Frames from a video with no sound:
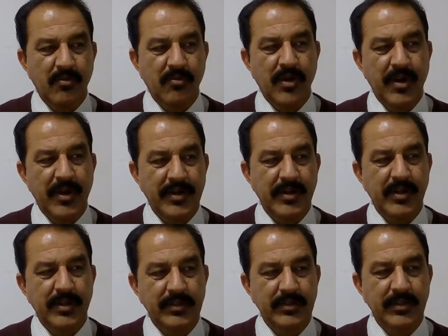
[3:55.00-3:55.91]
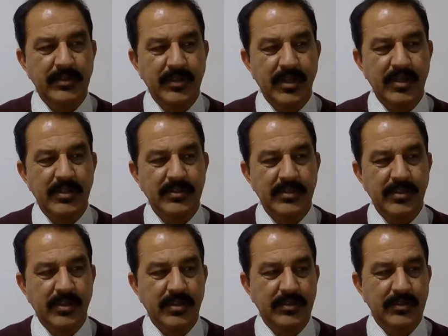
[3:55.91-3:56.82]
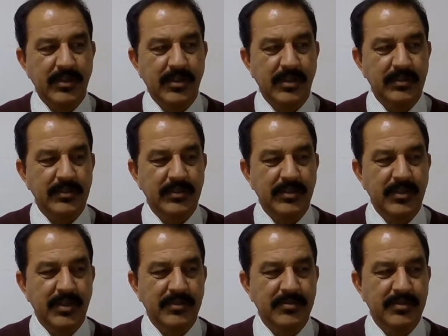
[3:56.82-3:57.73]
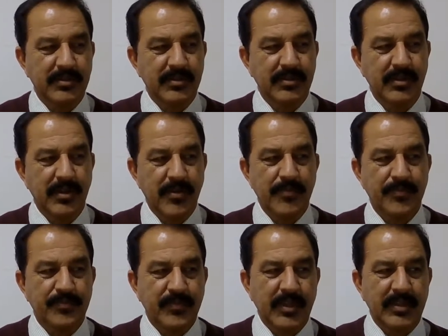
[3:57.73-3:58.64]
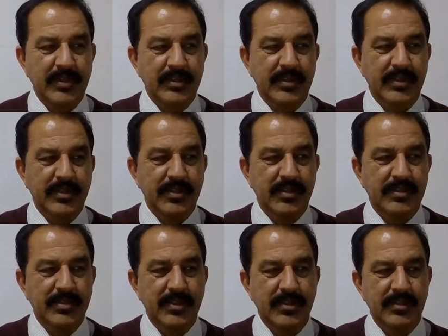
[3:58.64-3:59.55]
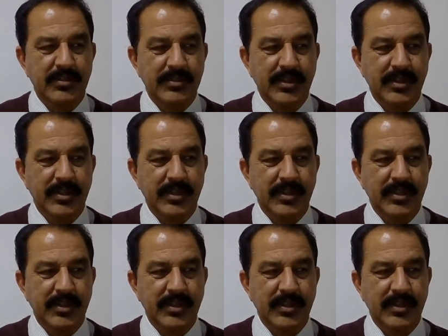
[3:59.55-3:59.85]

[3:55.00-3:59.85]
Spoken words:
of fired, and the tiles are the either left in their natural